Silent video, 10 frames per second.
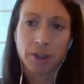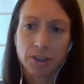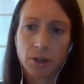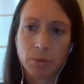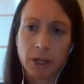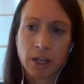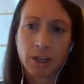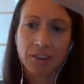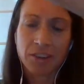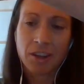in the toe
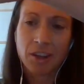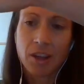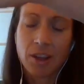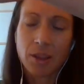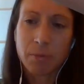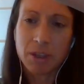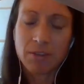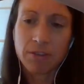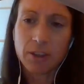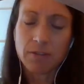box. The
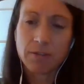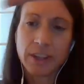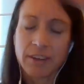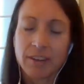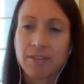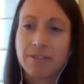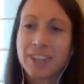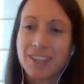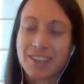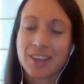midfoot
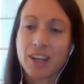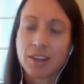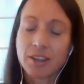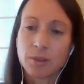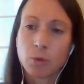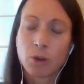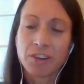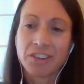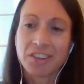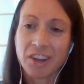fit a little
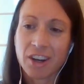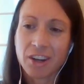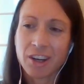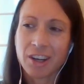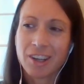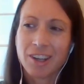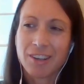more snug.